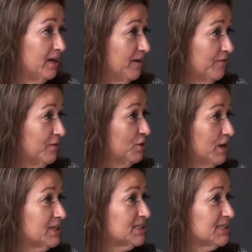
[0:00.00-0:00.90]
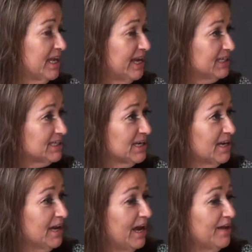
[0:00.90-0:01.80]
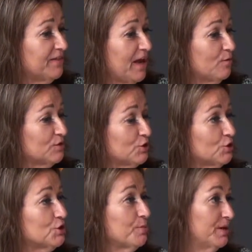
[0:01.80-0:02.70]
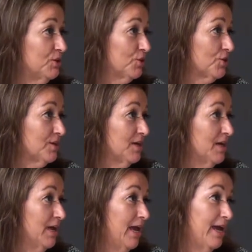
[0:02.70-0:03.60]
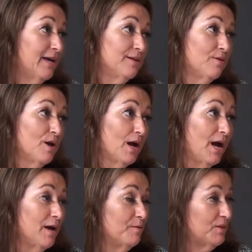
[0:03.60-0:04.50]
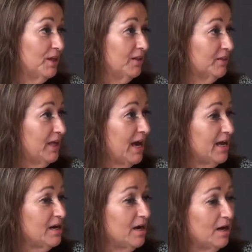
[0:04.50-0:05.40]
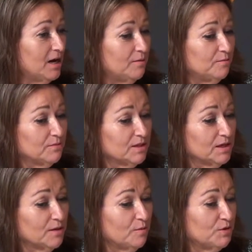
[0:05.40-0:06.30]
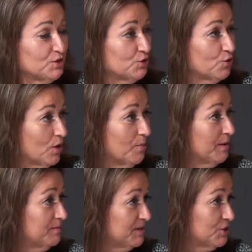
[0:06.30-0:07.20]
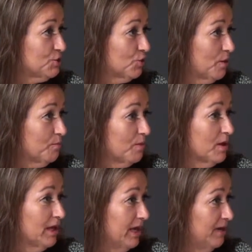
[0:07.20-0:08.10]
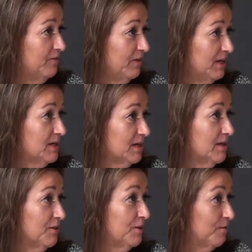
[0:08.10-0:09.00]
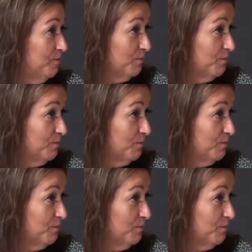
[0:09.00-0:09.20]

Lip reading: of the United States, and that was her speech. And I think that Mr. Trump and Mrs. Trump envied the